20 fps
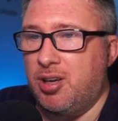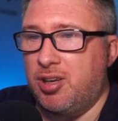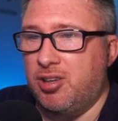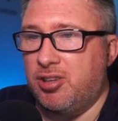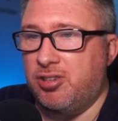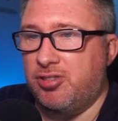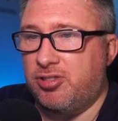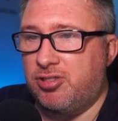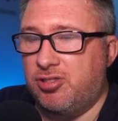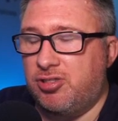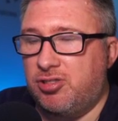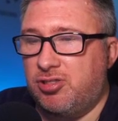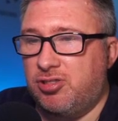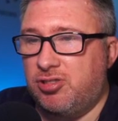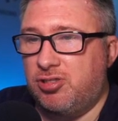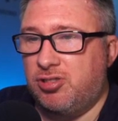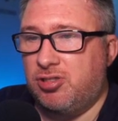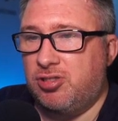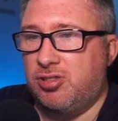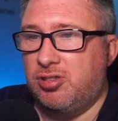
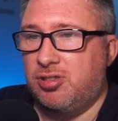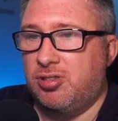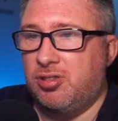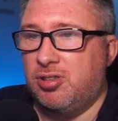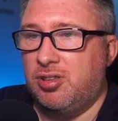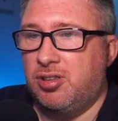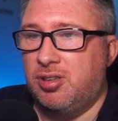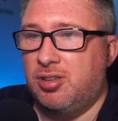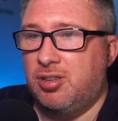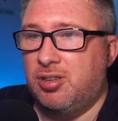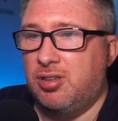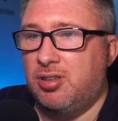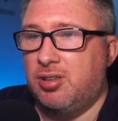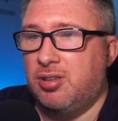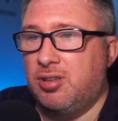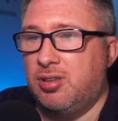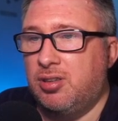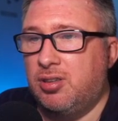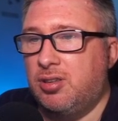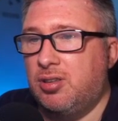asks,
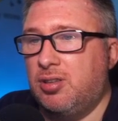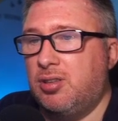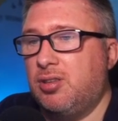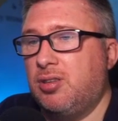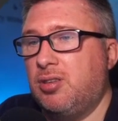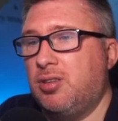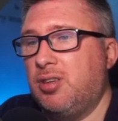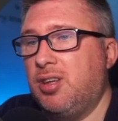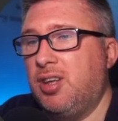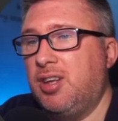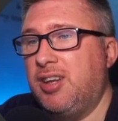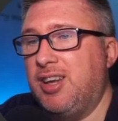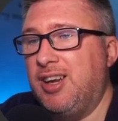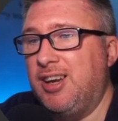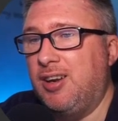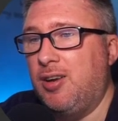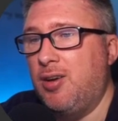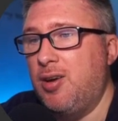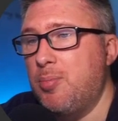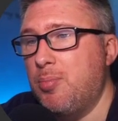and
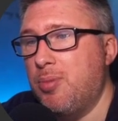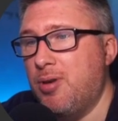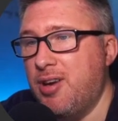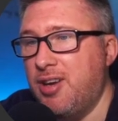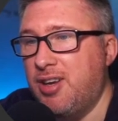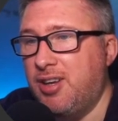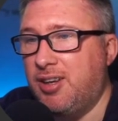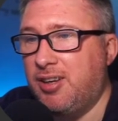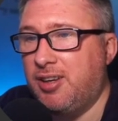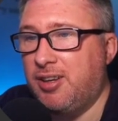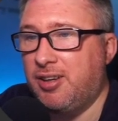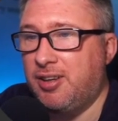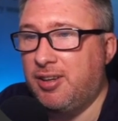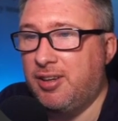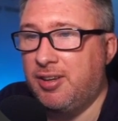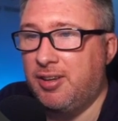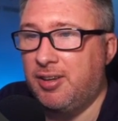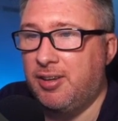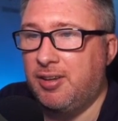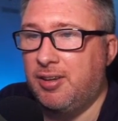then line
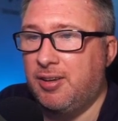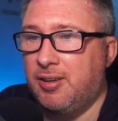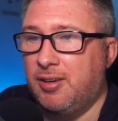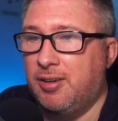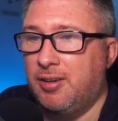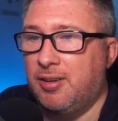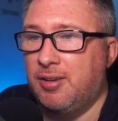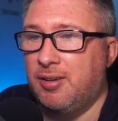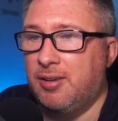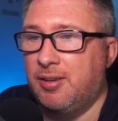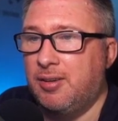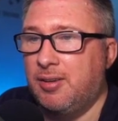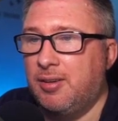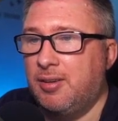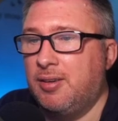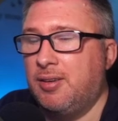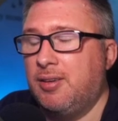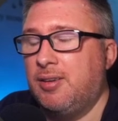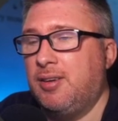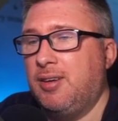break,
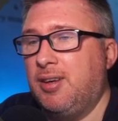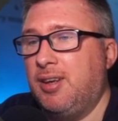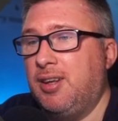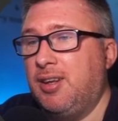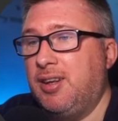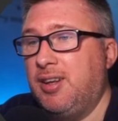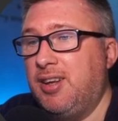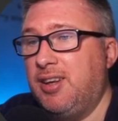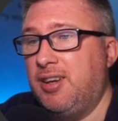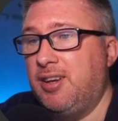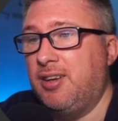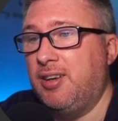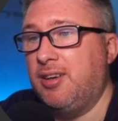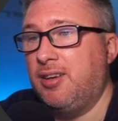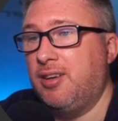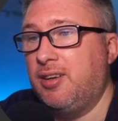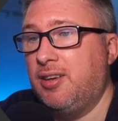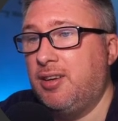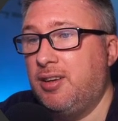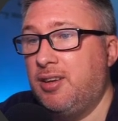and then
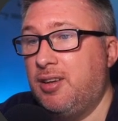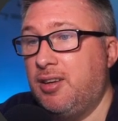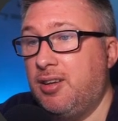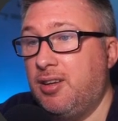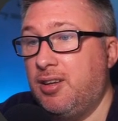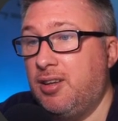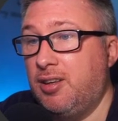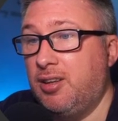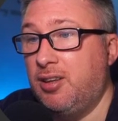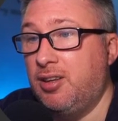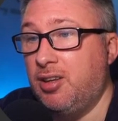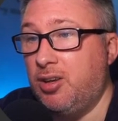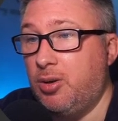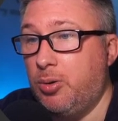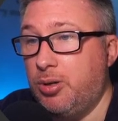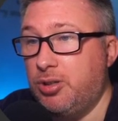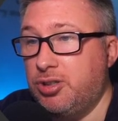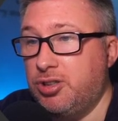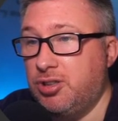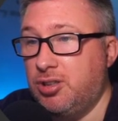the
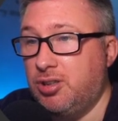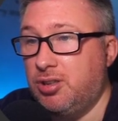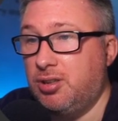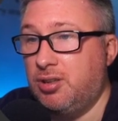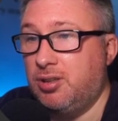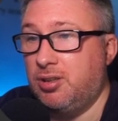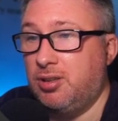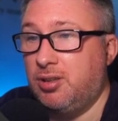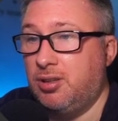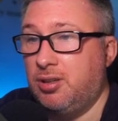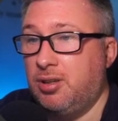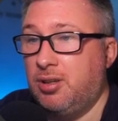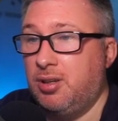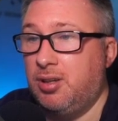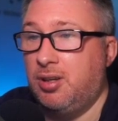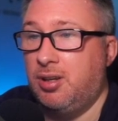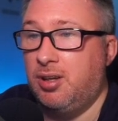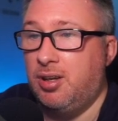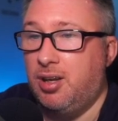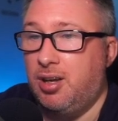question.
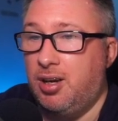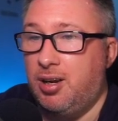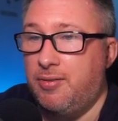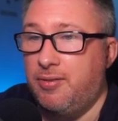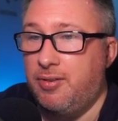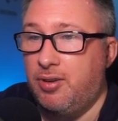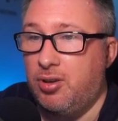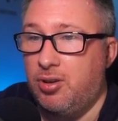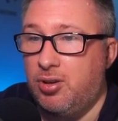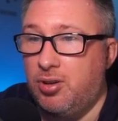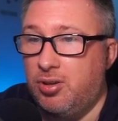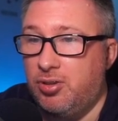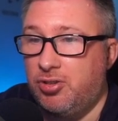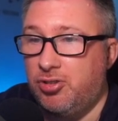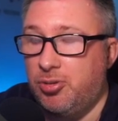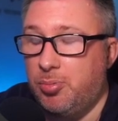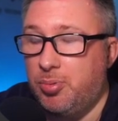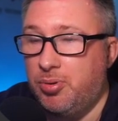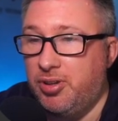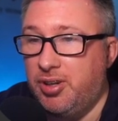And I forgot
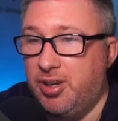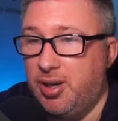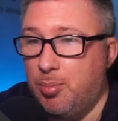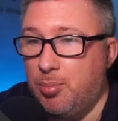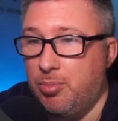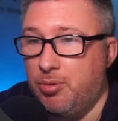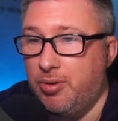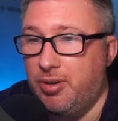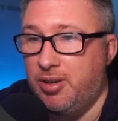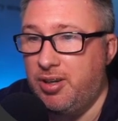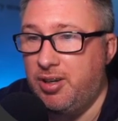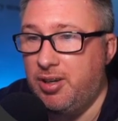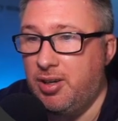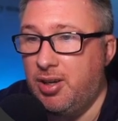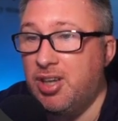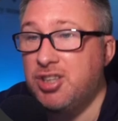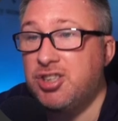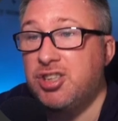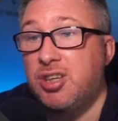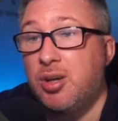to put the number in here.
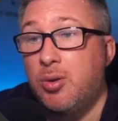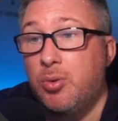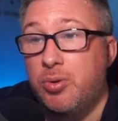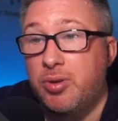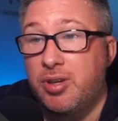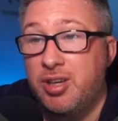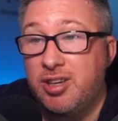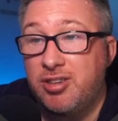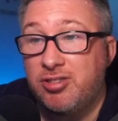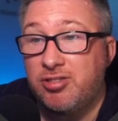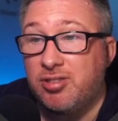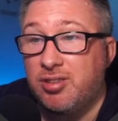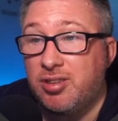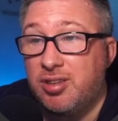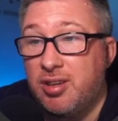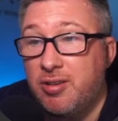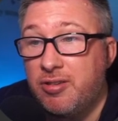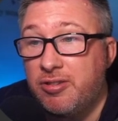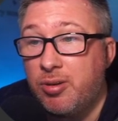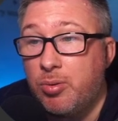Actually, no, it
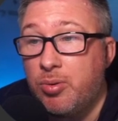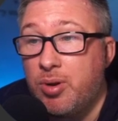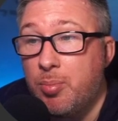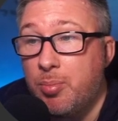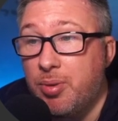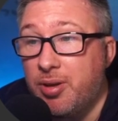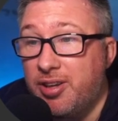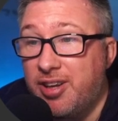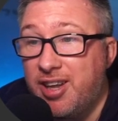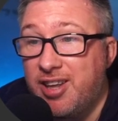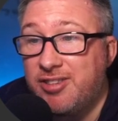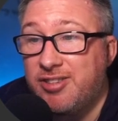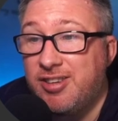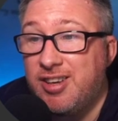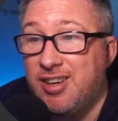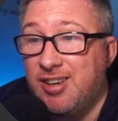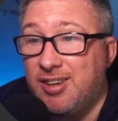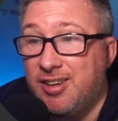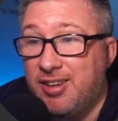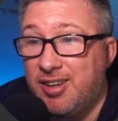isn't. There's no number. That's
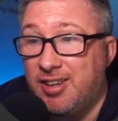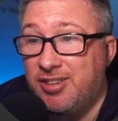it.